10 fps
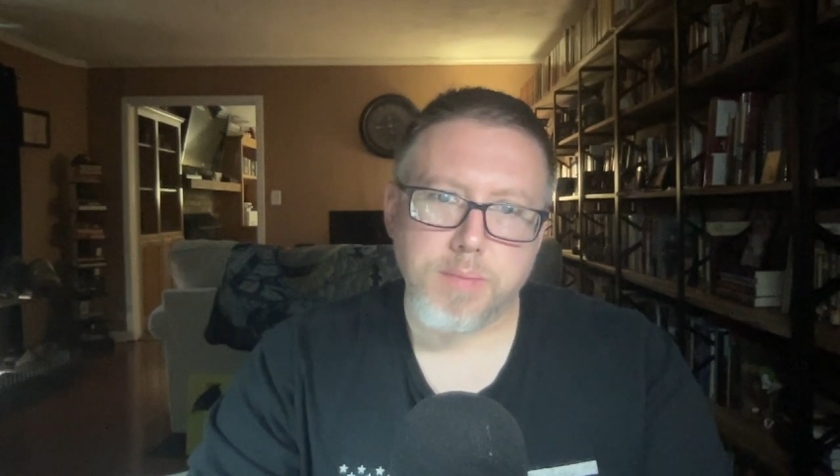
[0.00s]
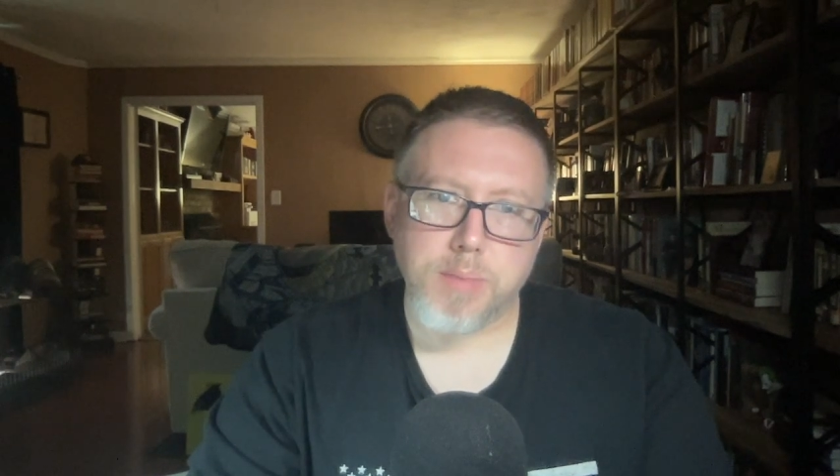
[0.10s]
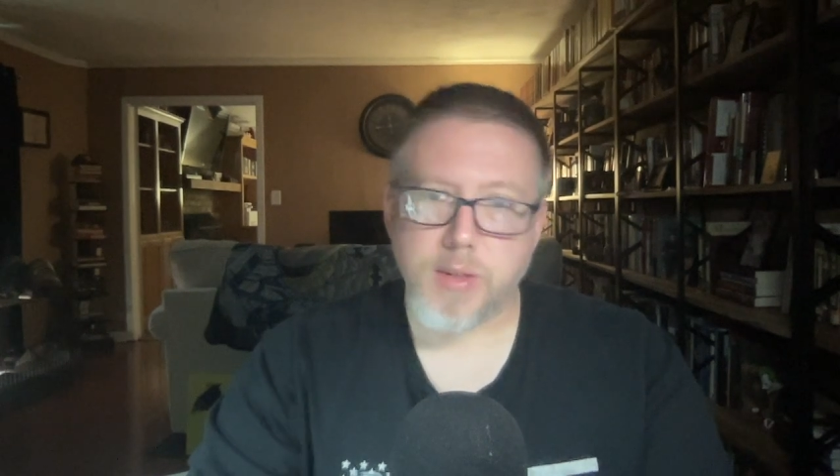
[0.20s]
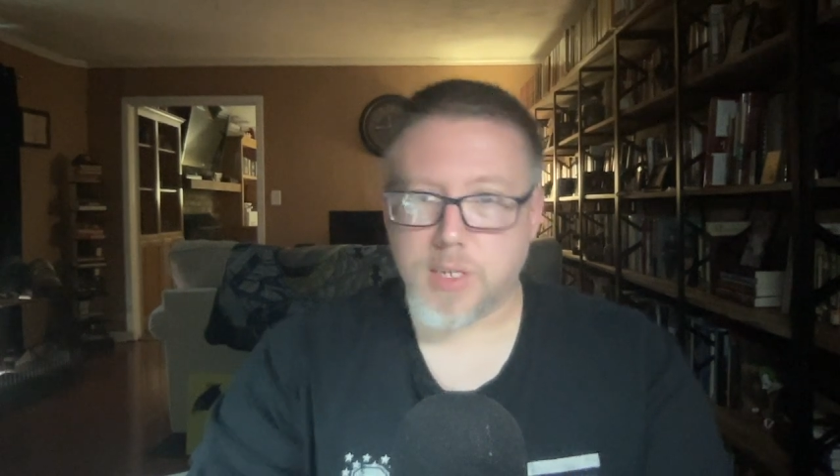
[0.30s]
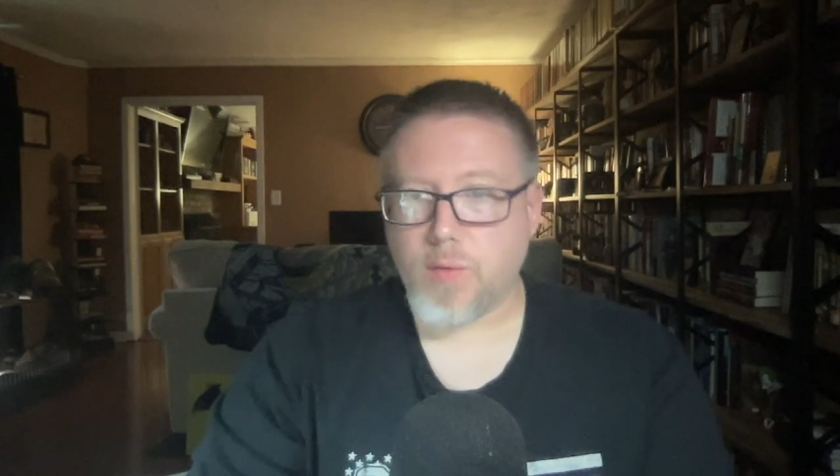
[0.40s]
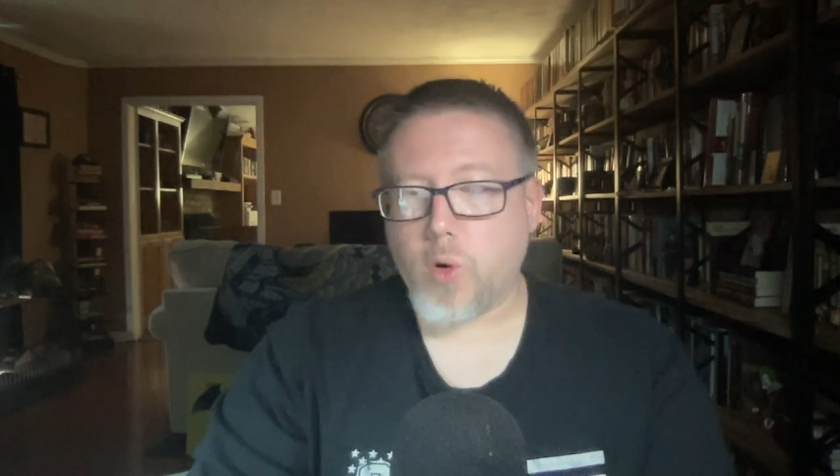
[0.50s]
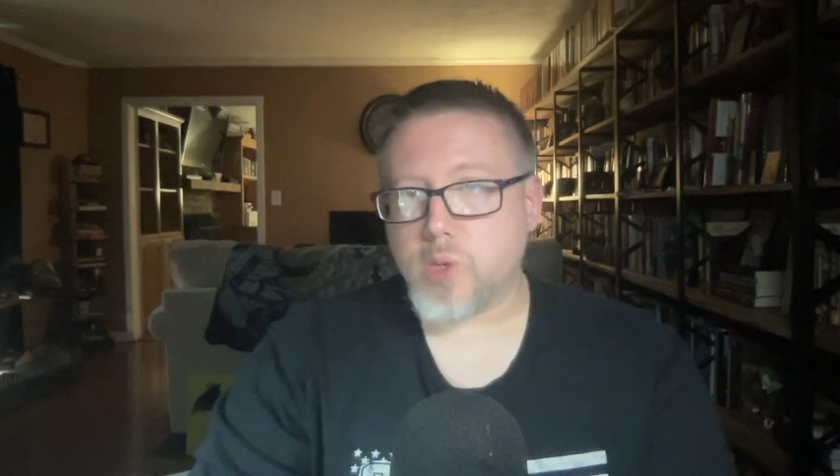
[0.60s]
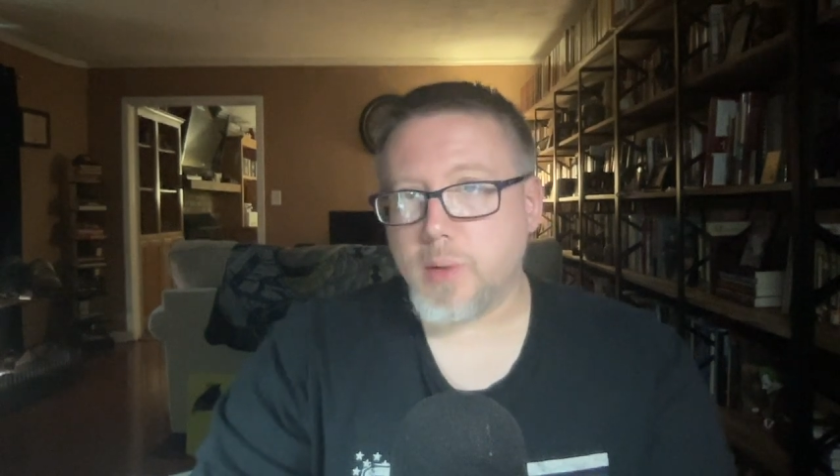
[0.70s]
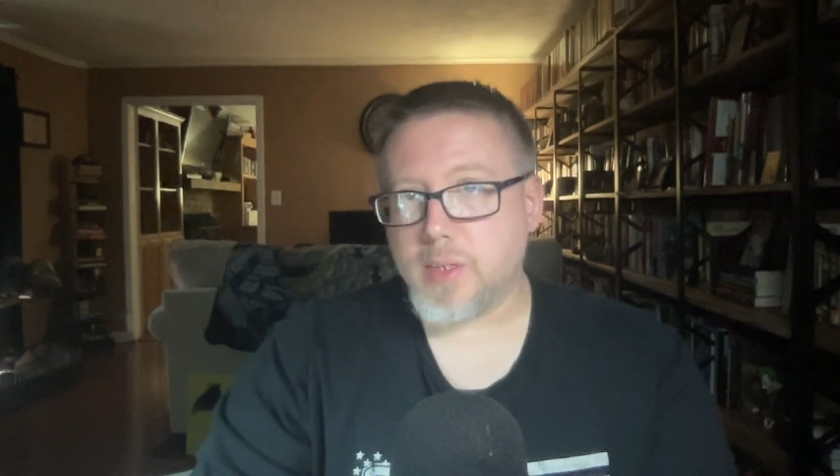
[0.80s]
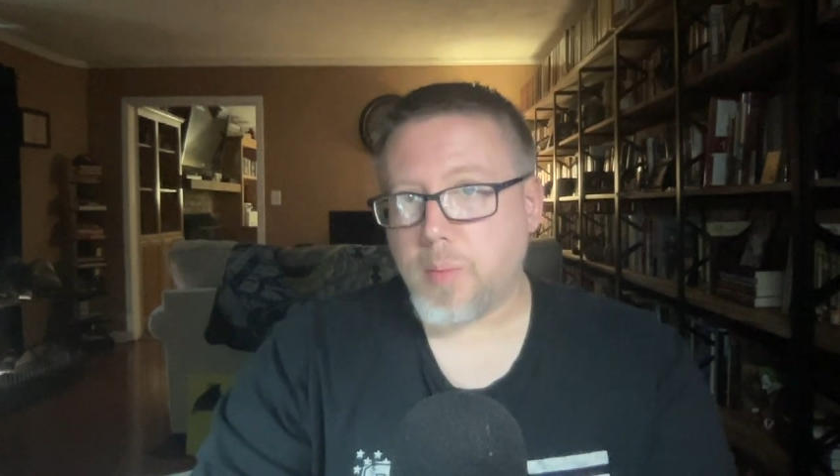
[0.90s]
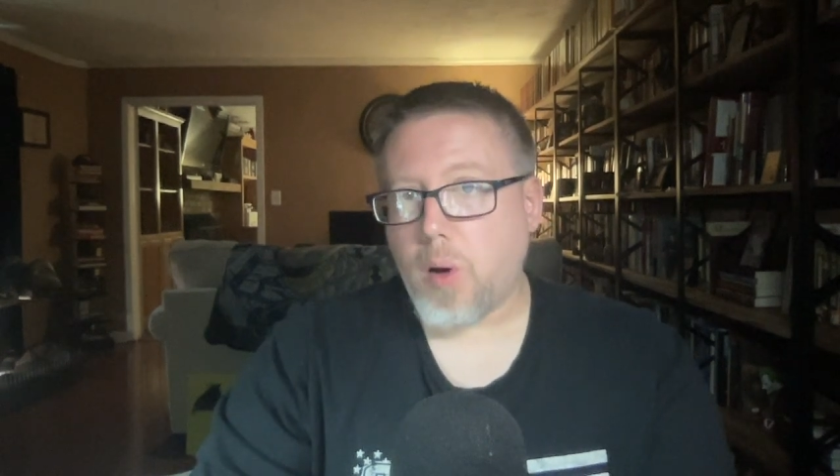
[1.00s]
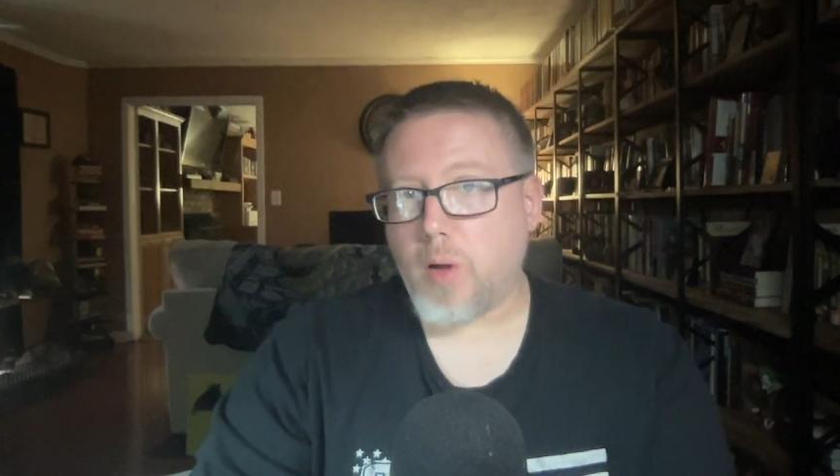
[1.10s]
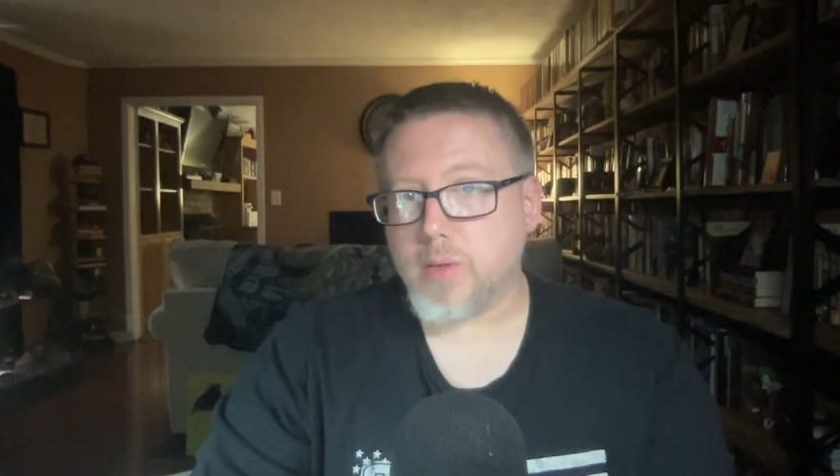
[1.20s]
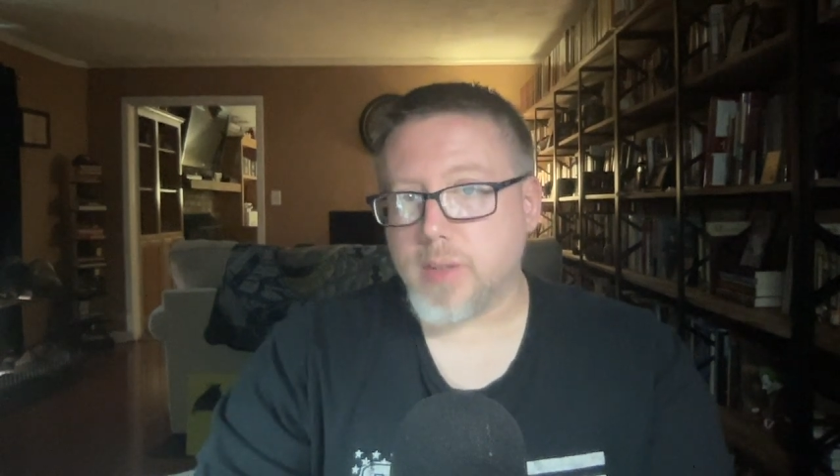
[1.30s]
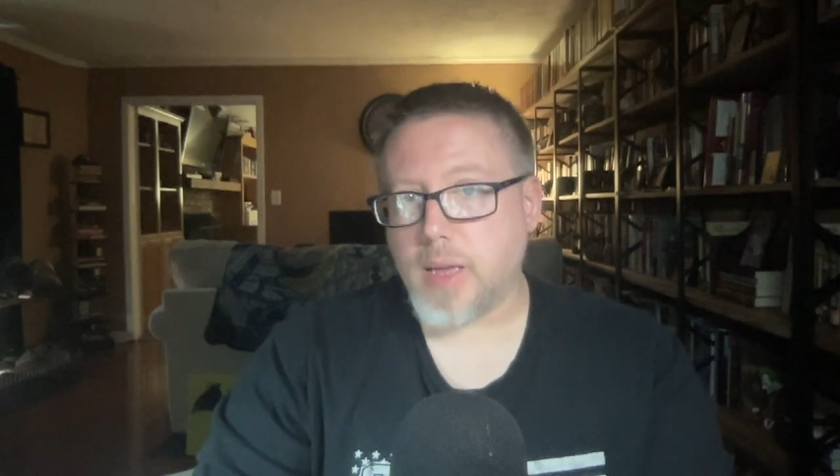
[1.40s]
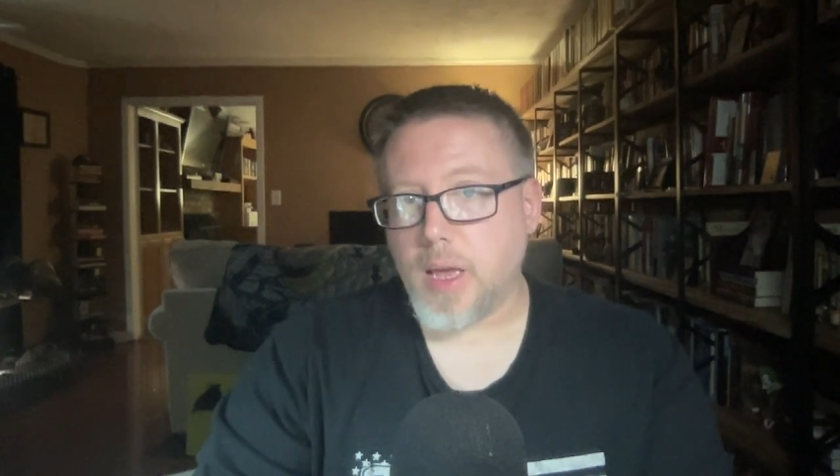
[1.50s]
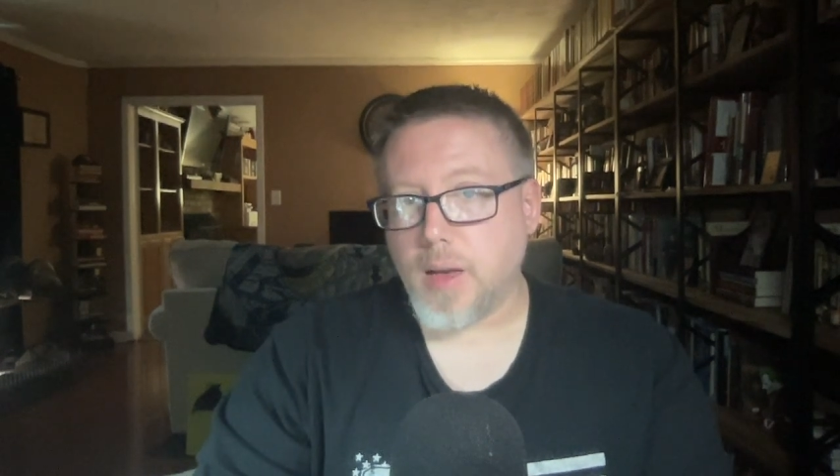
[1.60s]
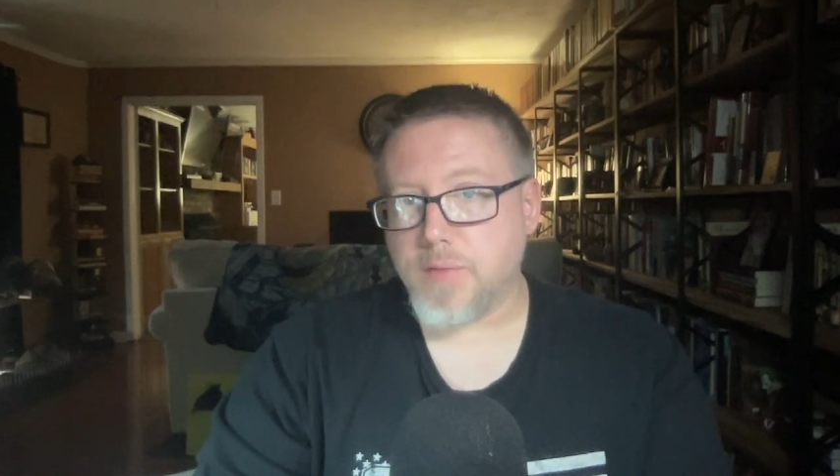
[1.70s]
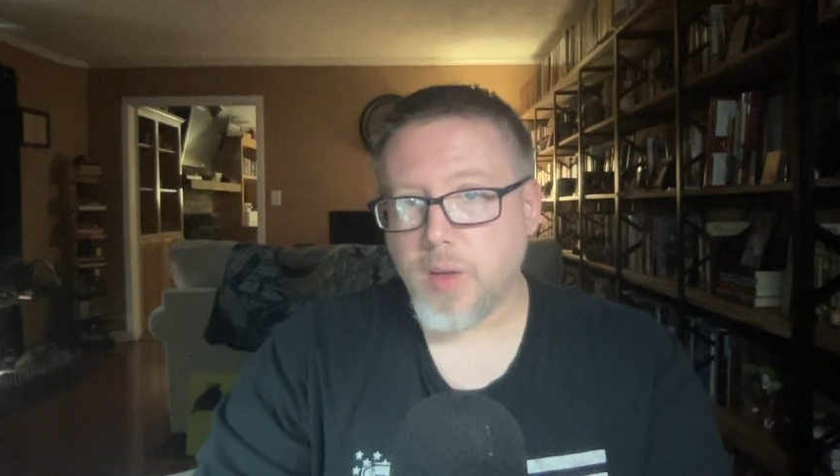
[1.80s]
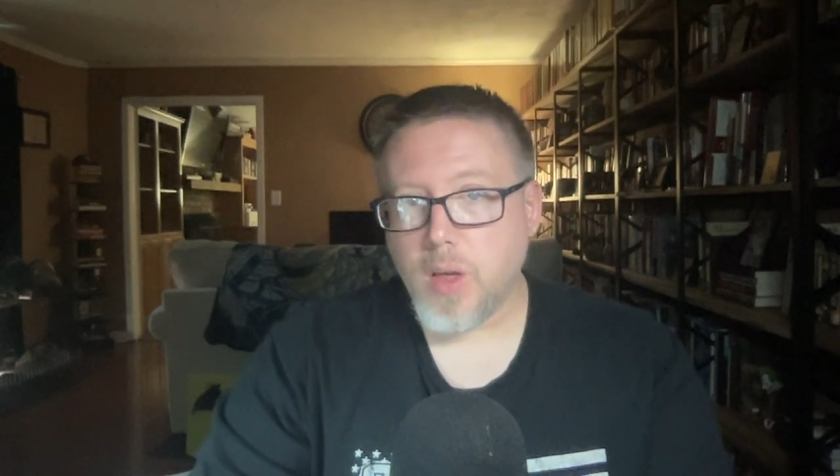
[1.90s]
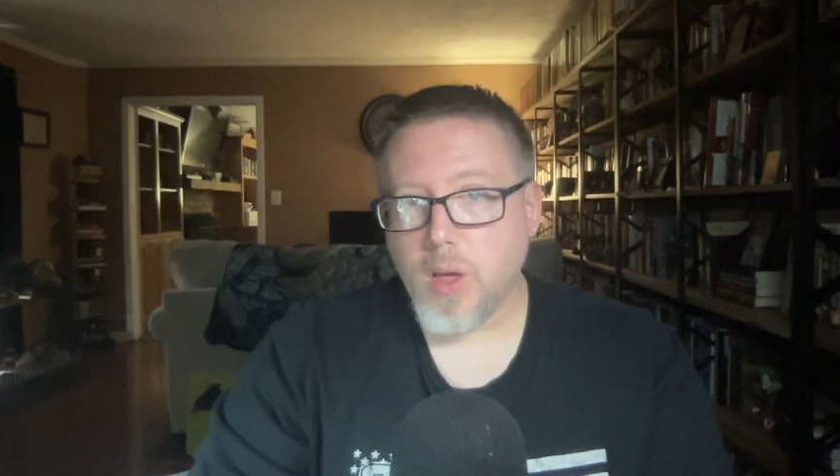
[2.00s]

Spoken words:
But this, of course, means that Paul is thinking of